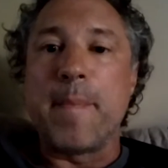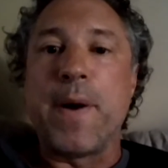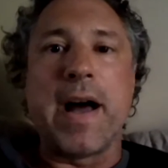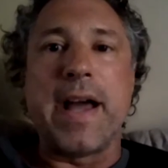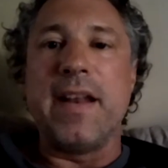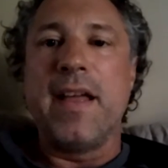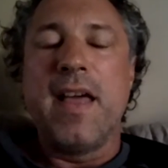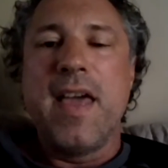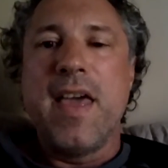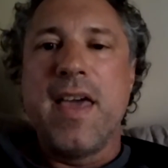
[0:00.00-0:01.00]
But
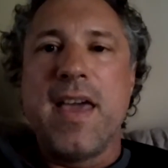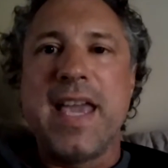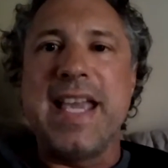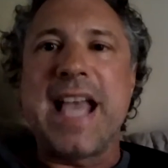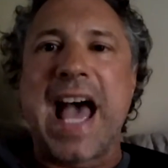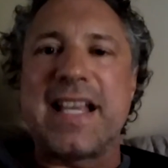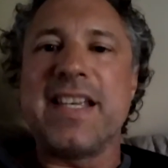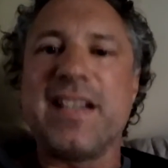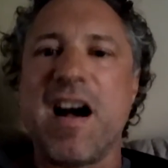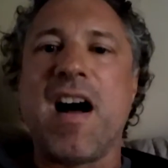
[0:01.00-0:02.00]
he
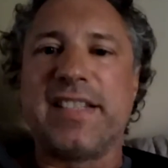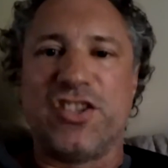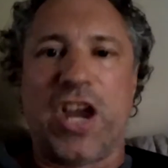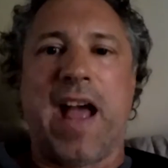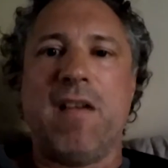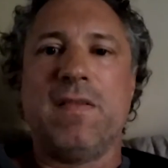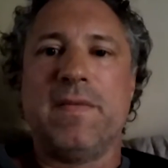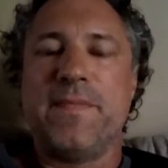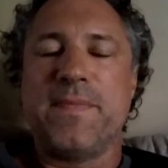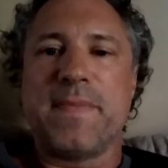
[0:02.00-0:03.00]
hasn't gone to jail.
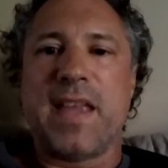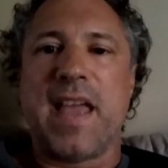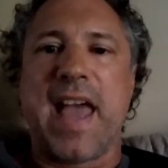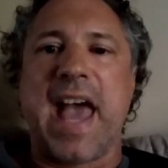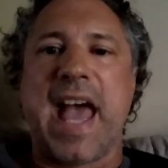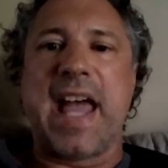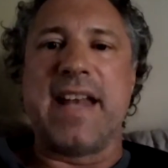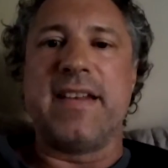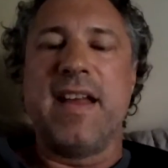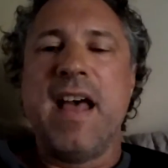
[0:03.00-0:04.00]

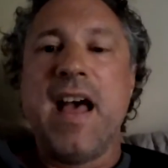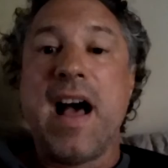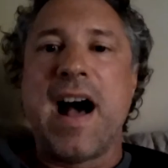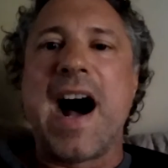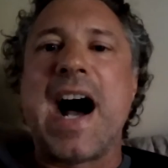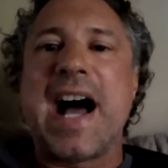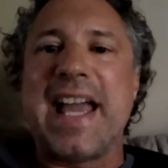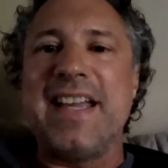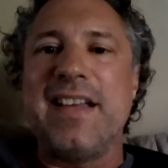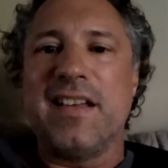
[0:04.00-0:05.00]
And
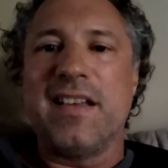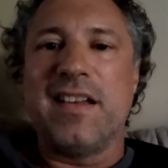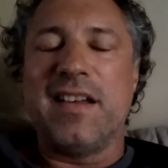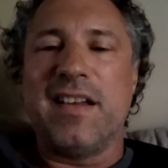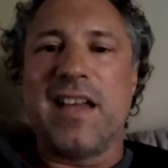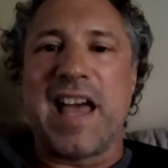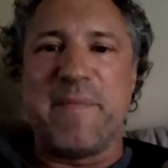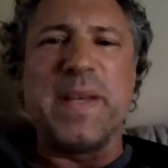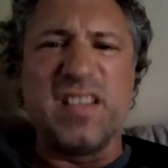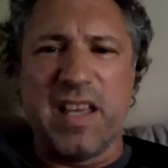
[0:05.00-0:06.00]
I
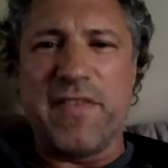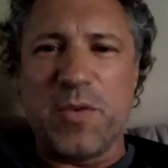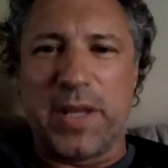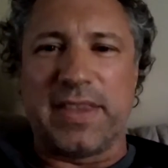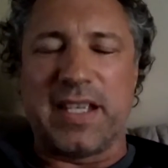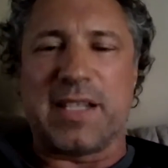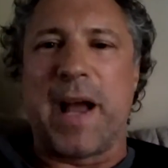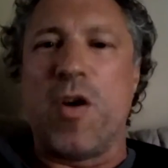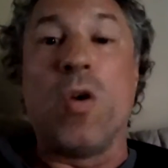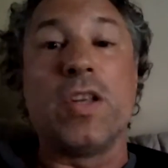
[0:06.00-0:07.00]
have been living with this
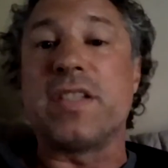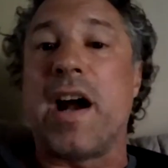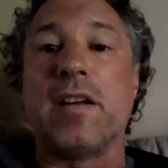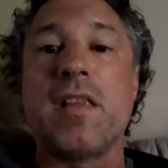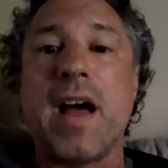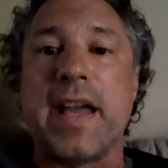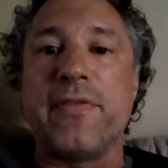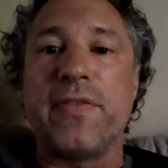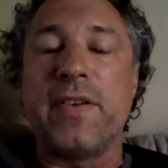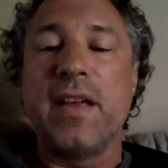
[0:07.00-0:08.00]
my whole entire
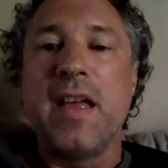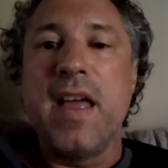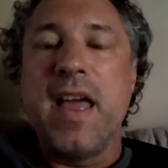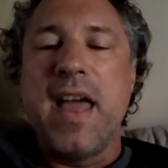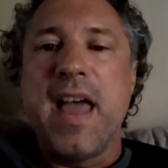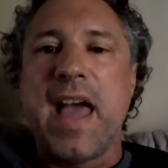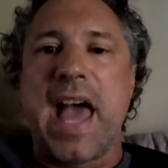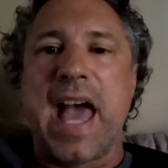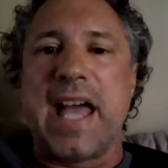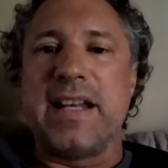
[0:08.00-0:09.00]
life.
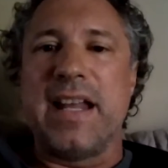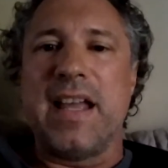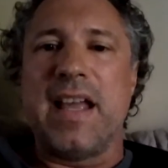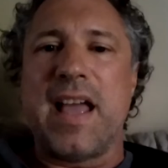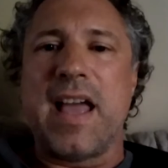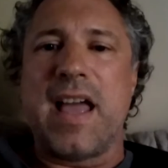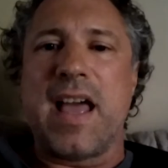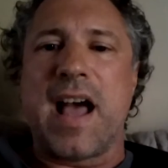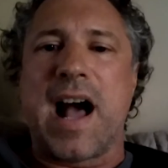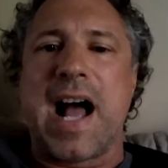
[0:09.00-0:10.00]
And
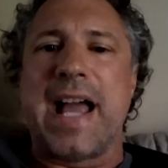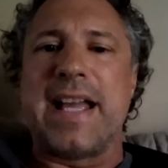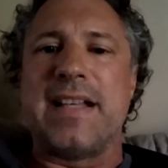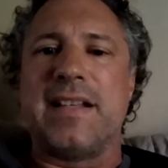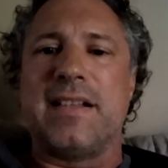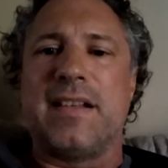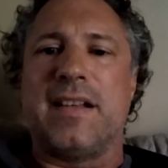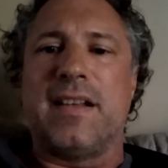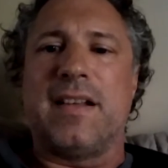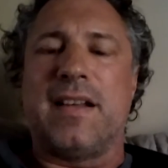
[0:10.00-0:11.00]
I
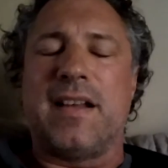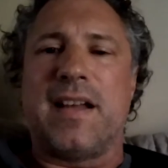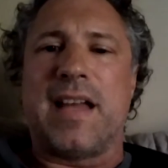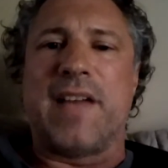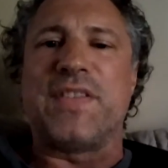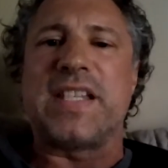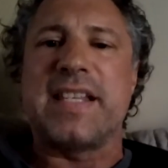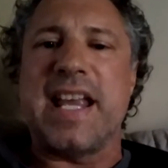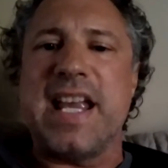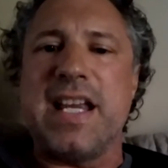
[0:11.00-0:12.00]
have
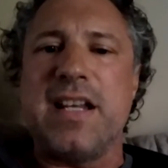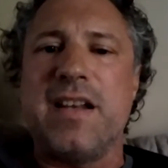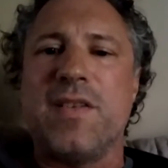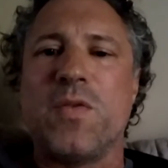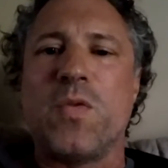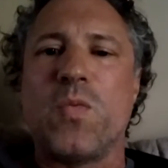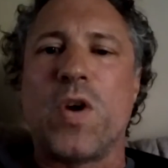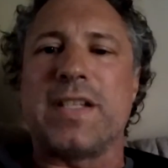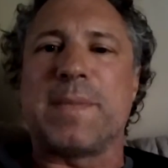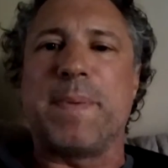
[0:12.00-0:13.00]
seen
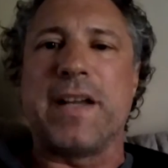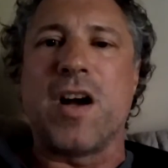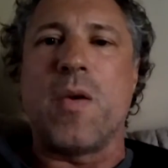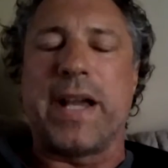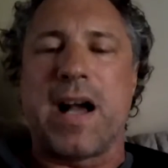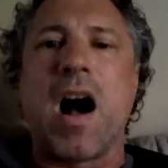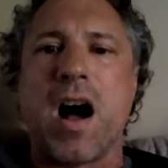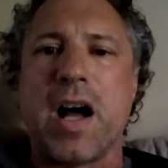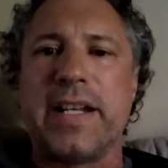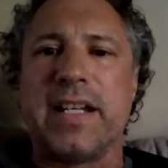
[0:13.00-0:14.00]
what's been going
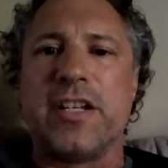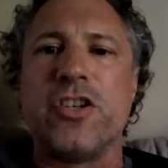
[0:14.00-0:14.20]
on in the